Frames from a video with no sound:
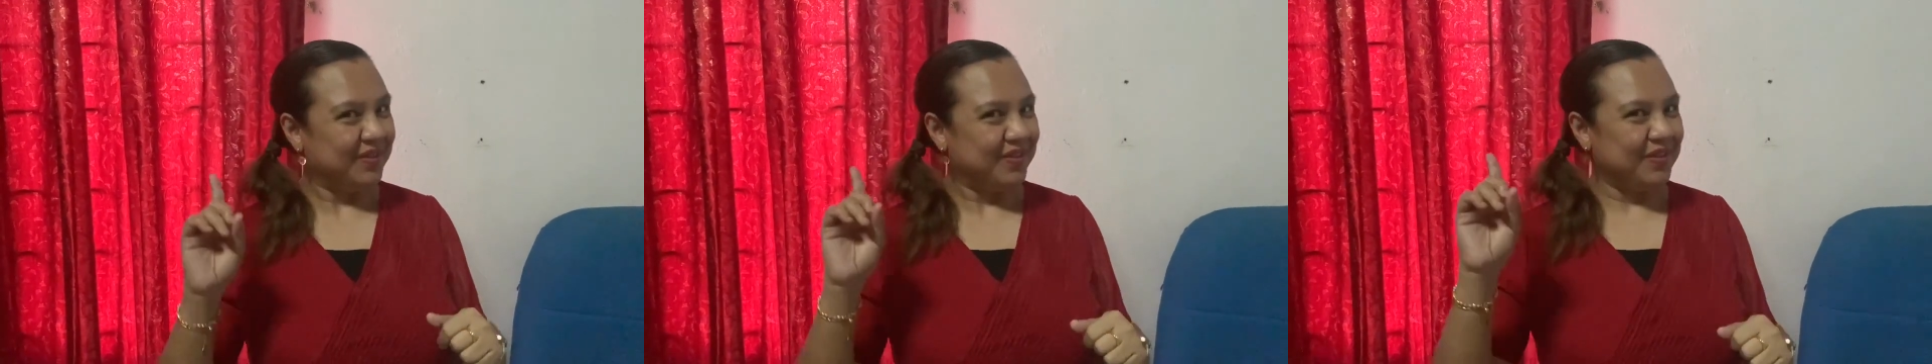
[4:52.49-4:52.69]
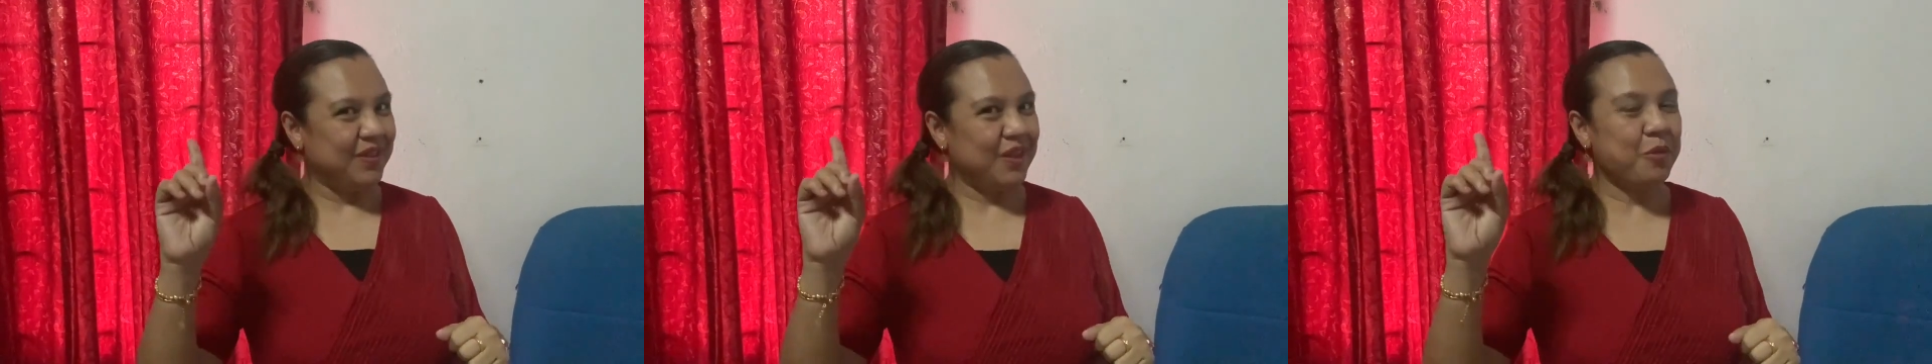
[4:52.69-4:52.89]

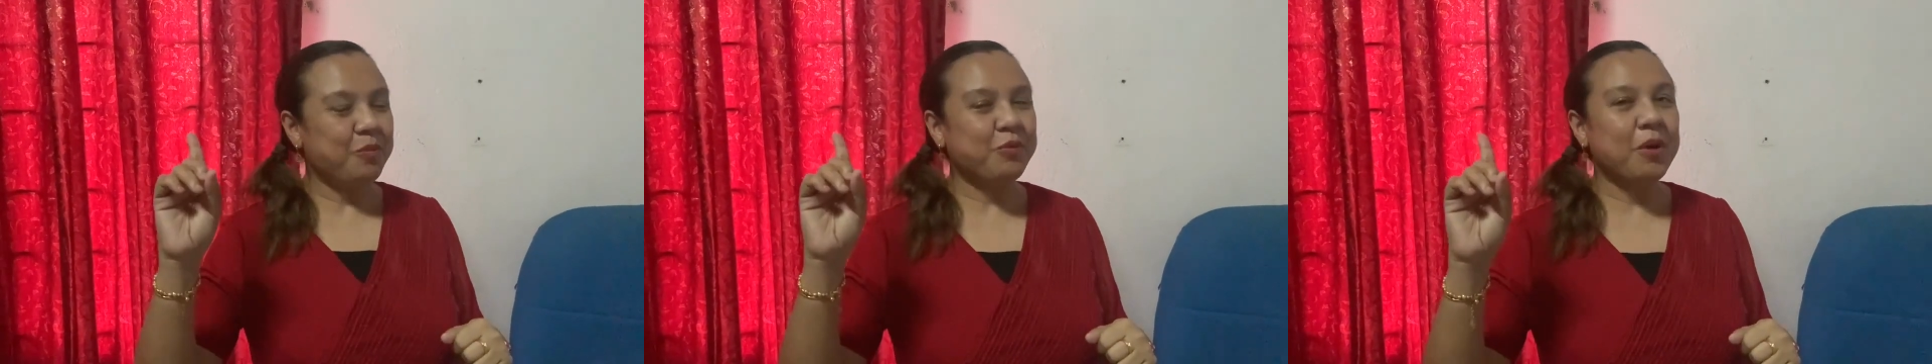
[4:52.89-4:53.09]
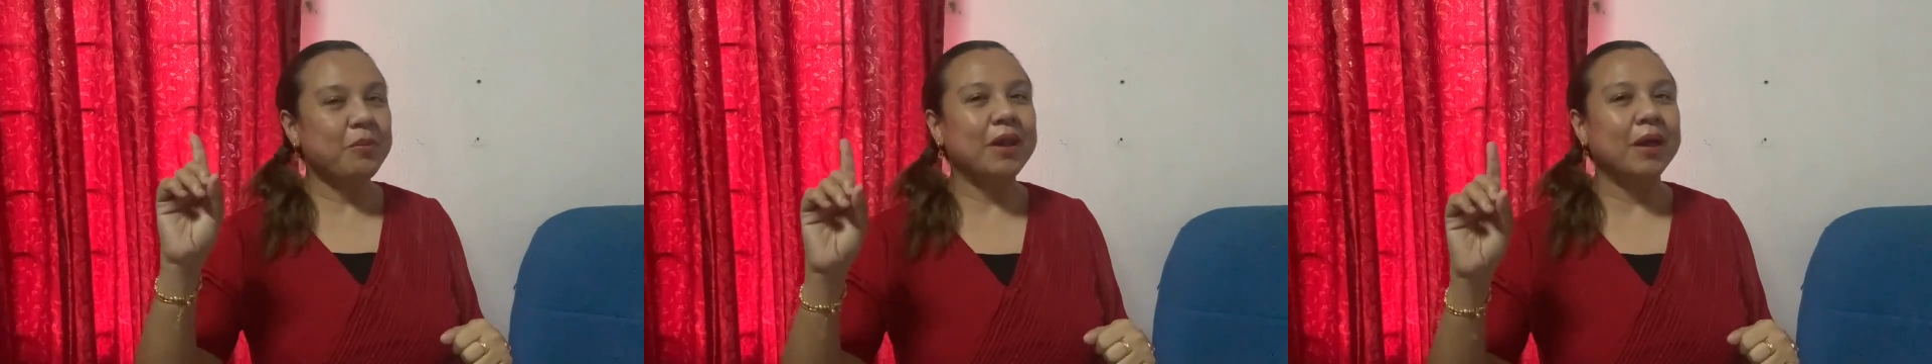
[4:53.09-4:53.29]
no
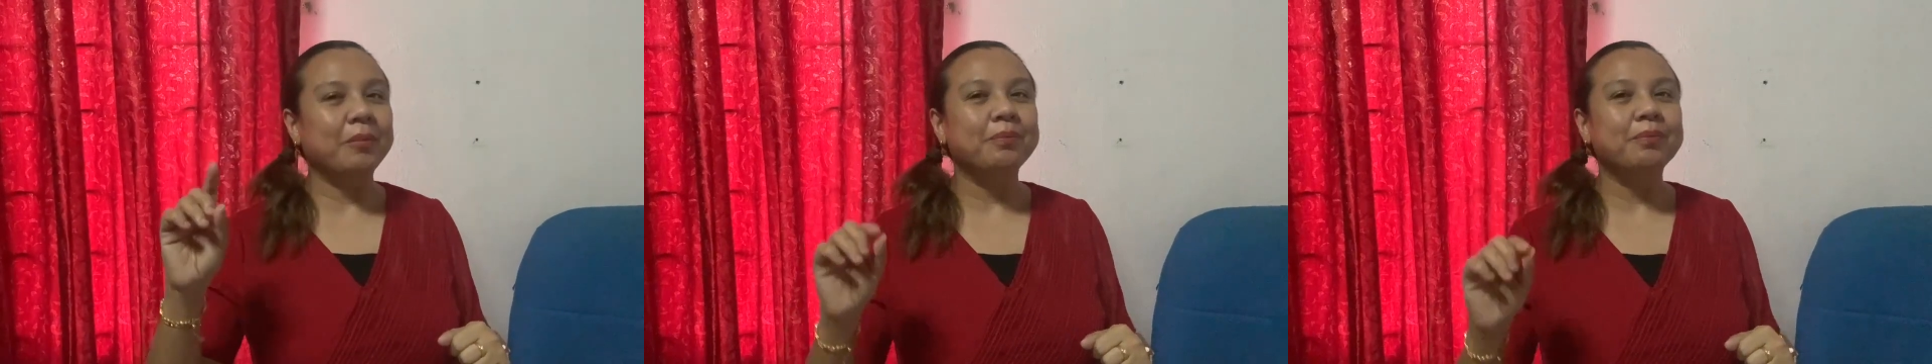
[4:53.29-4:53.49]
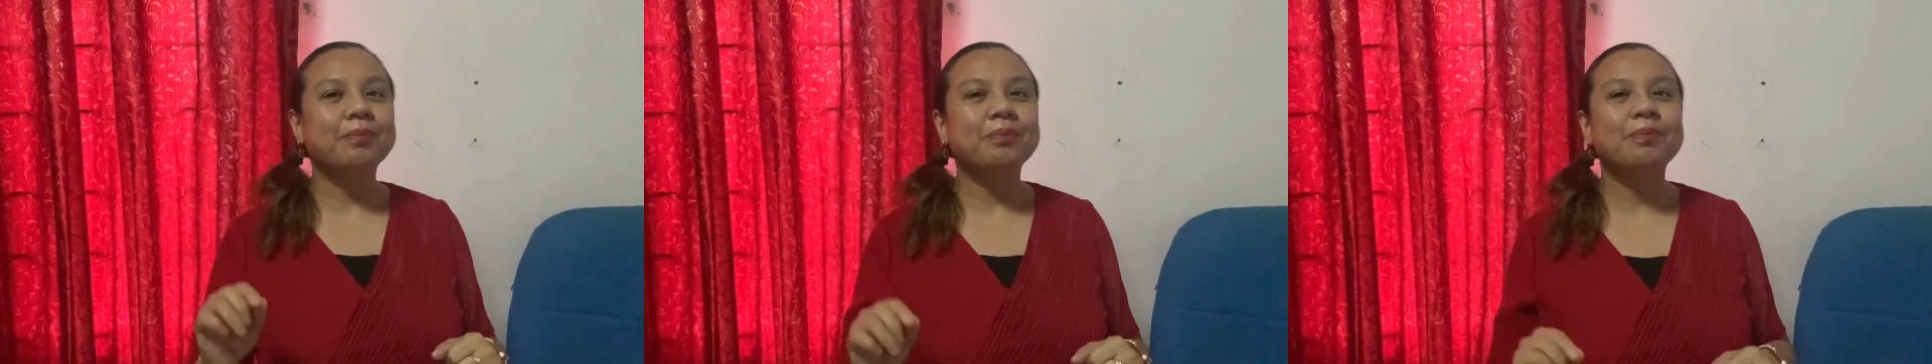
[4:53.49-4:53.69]

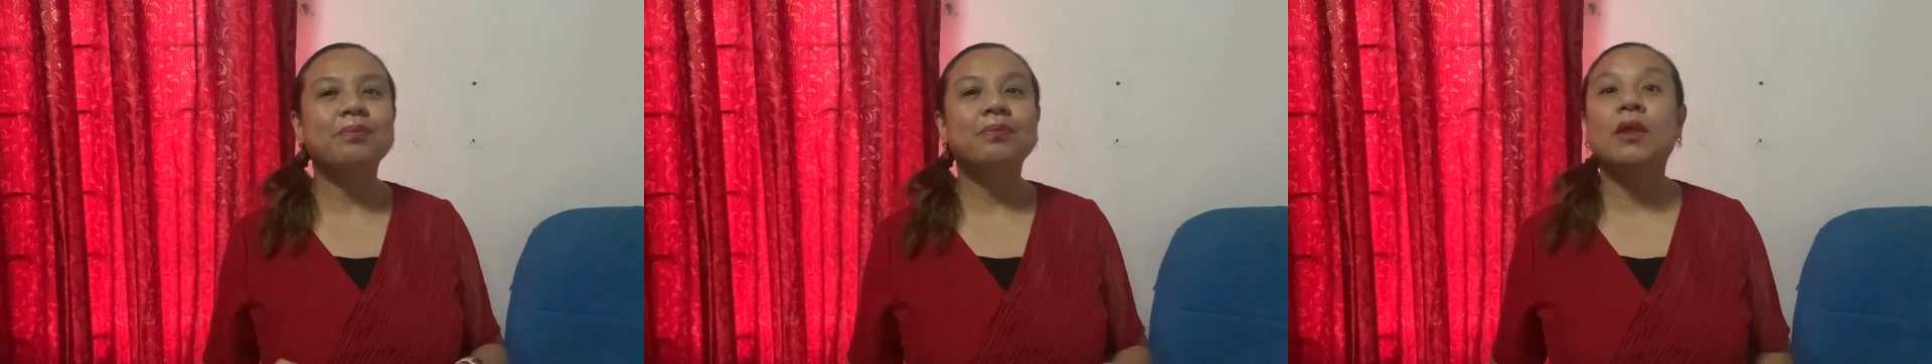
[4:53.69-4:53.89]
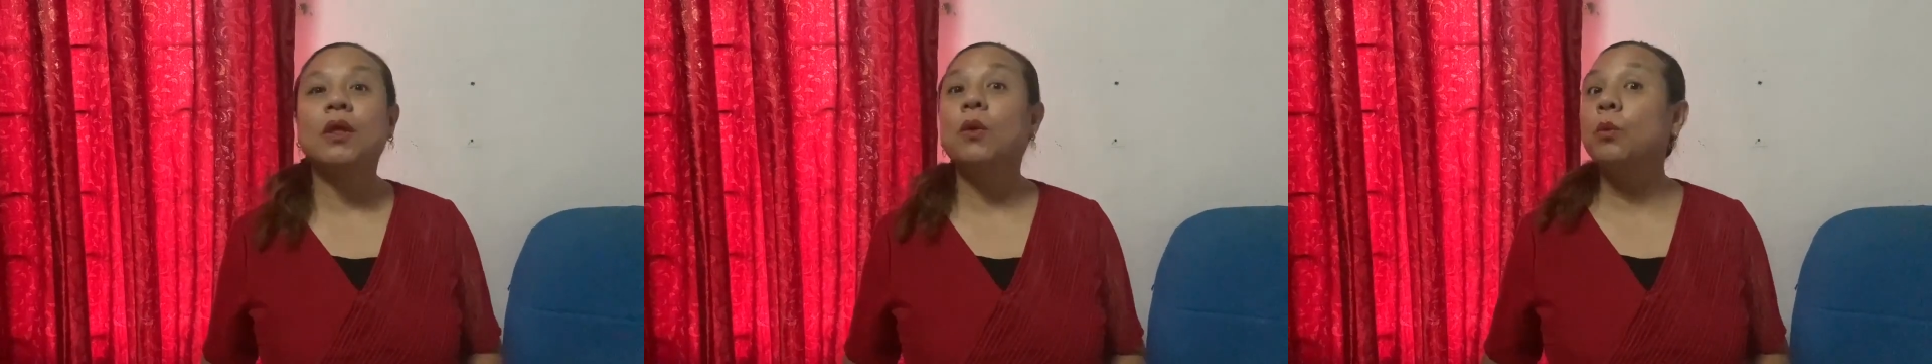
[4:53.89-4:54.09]
problem
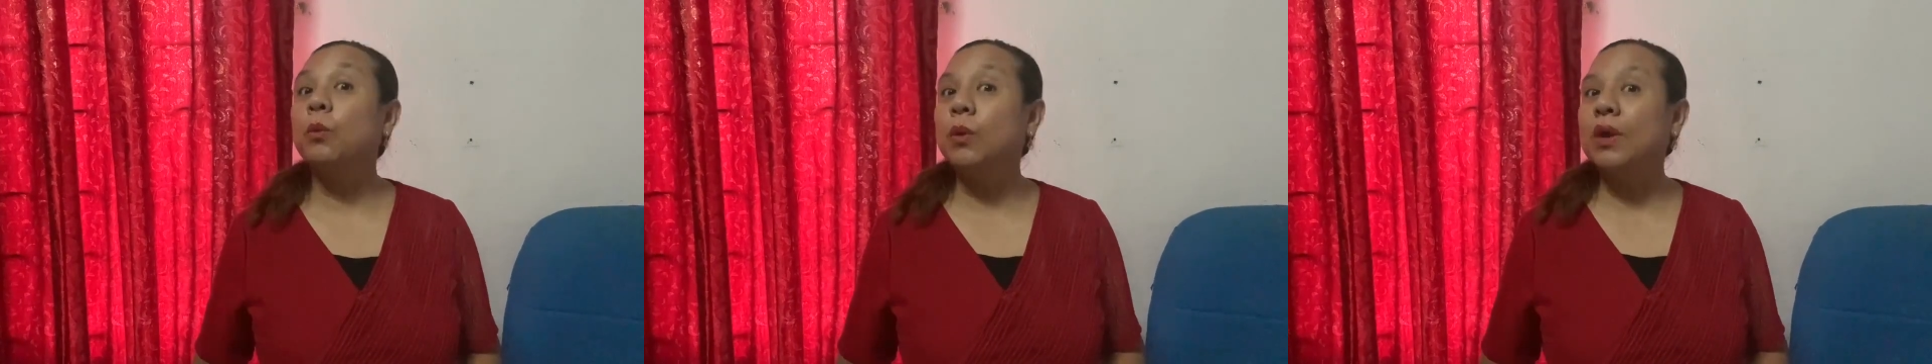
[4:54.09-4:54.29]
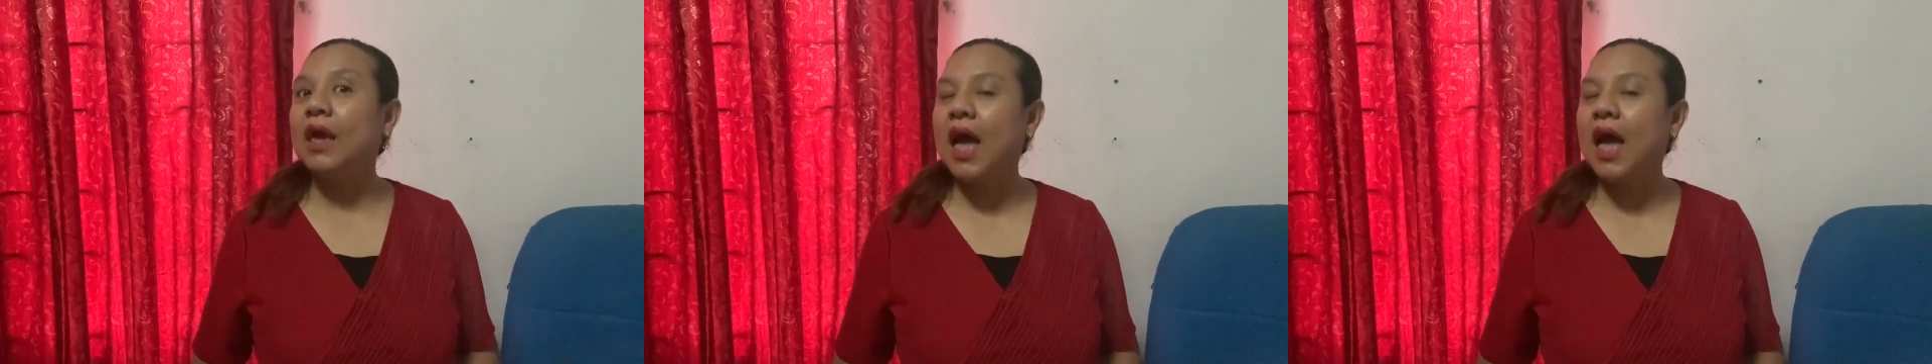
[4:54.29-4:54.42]
we